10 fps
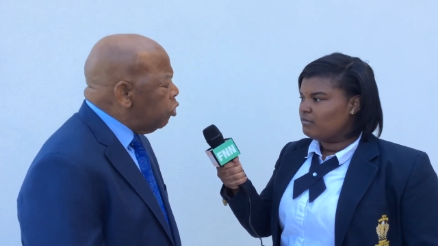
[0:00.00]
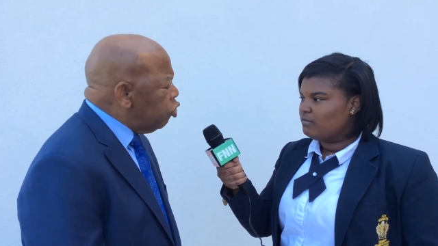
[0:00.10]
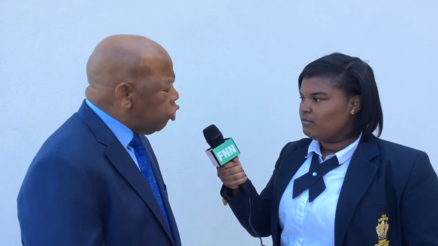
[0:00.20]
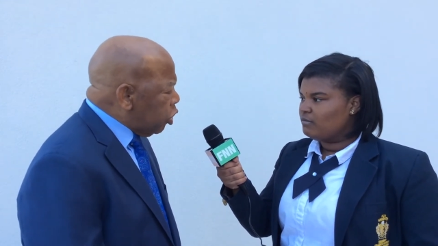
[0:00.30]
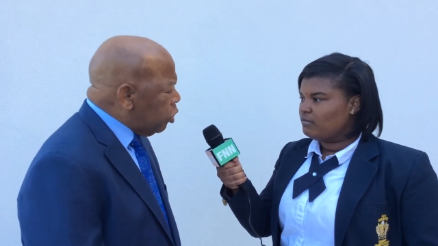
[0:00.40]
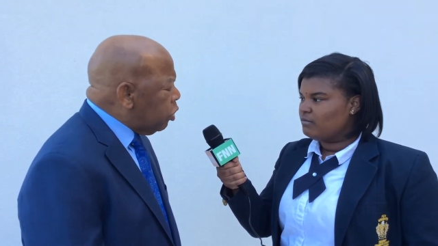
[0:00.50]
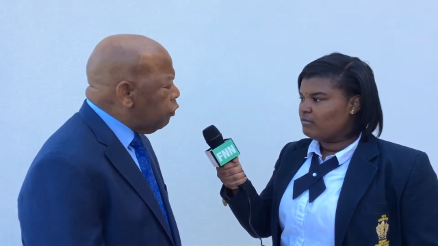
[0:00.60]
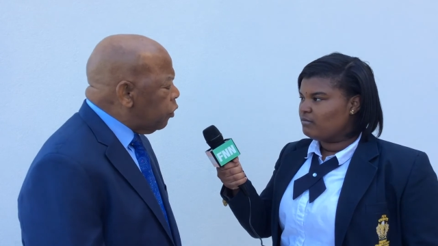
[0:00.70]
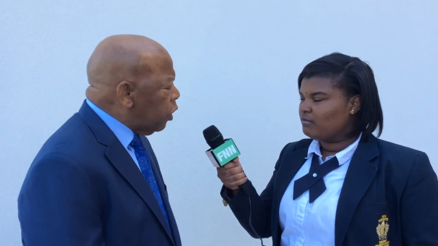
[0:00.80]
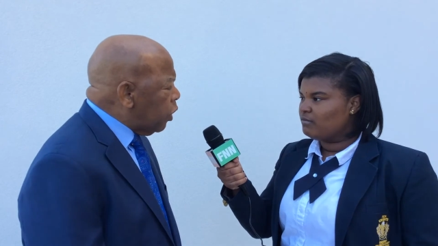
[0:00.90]
Speaker 1: Study the
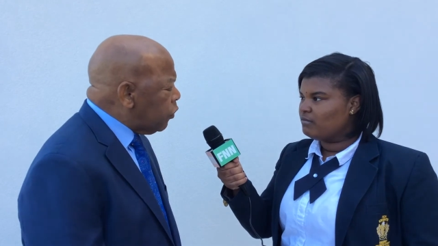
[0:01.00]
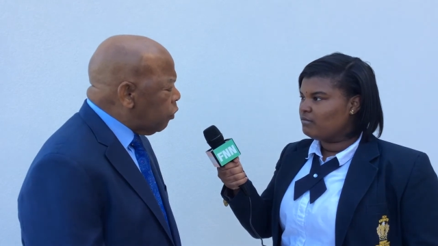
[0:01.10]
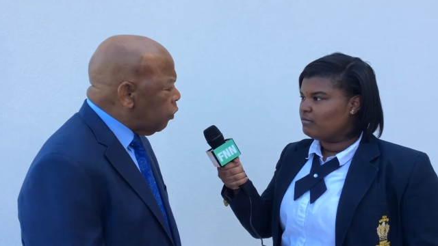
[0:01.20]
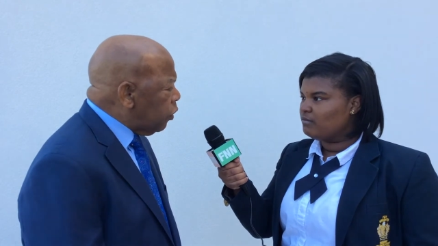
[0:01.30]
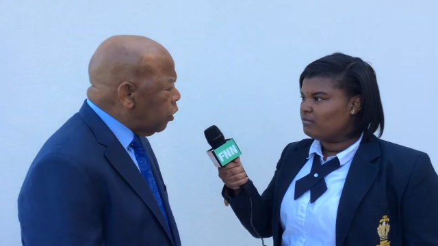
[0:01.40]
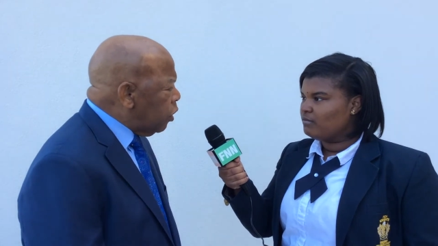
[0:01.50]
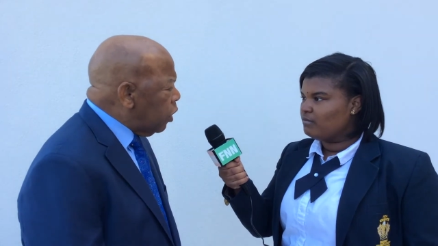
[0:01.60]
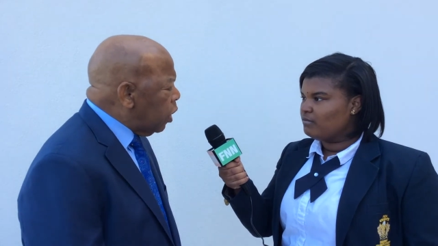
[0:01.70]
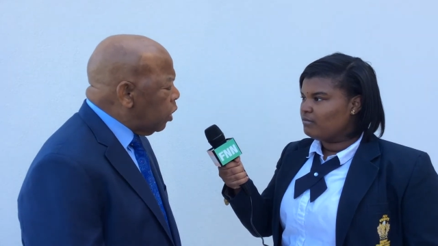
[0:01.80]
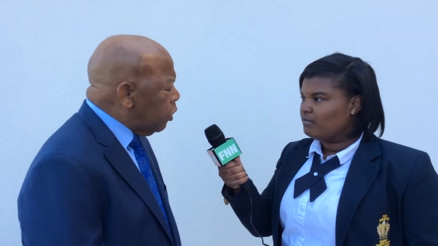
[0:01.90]
philosophy
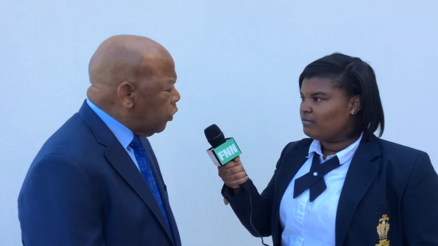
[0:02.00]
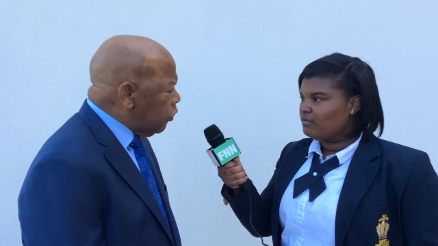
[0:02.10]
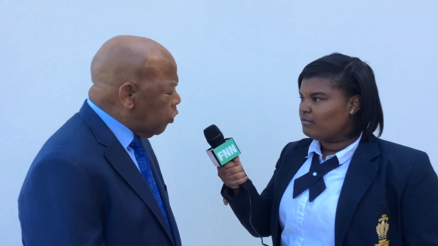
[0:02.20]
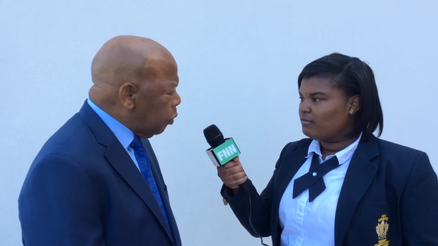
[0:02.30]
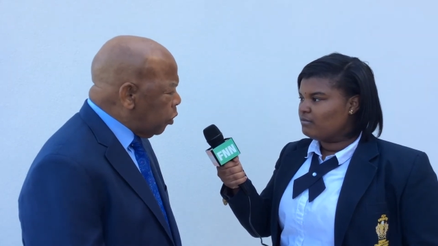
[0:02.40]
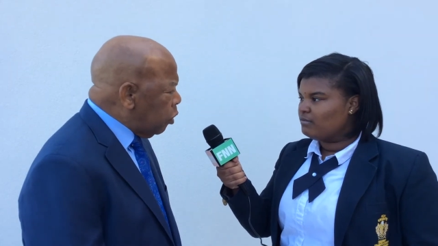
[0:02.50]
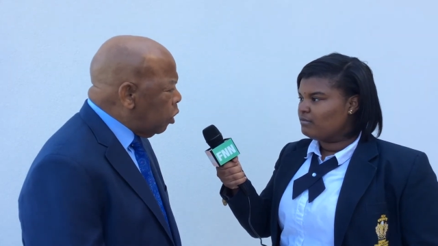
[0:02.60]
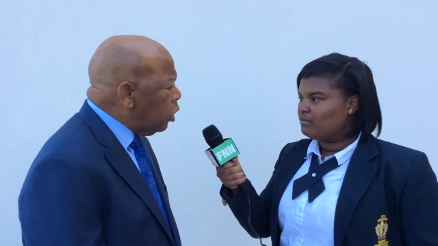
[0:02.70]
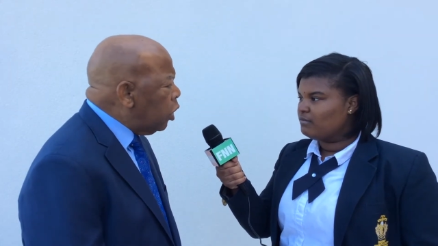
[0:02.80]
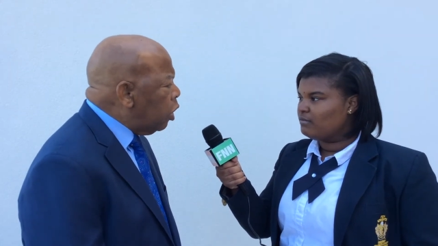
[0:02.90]
and the discipline
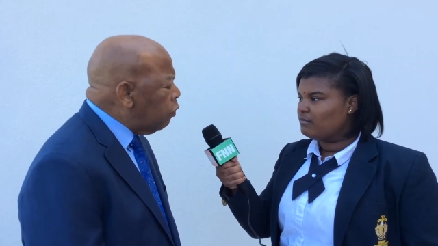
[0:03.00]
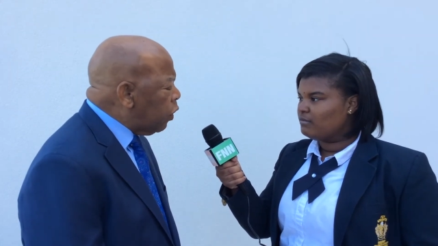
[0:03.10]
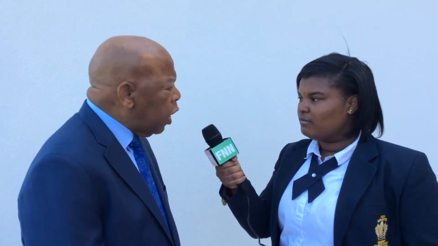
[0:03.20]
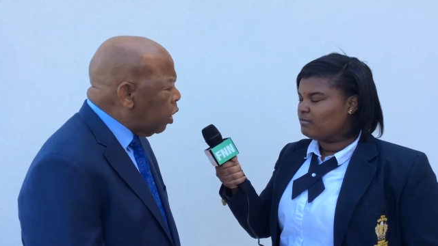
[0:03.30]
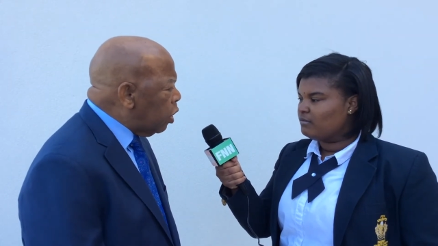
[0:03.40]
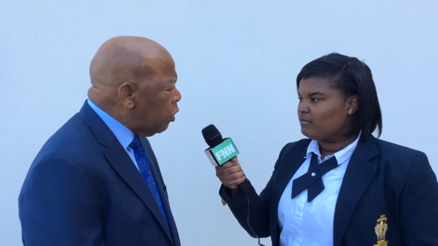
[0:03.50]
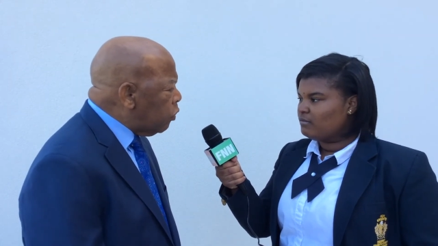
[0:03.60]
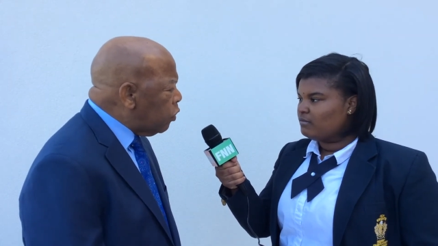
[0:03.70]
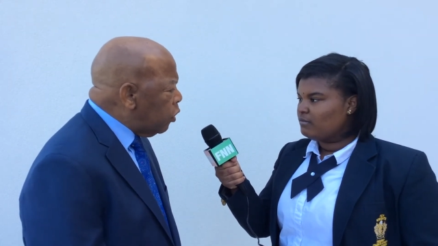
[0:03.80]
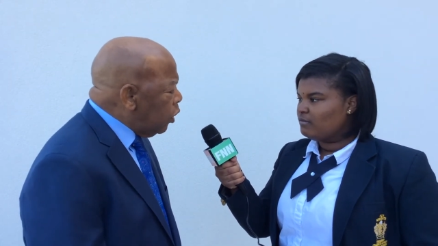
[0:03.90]
of
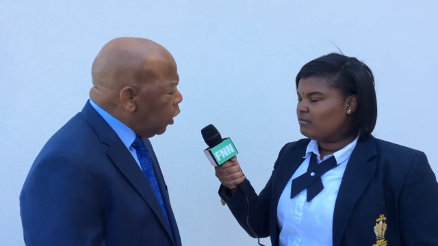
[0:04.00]
nonviolence.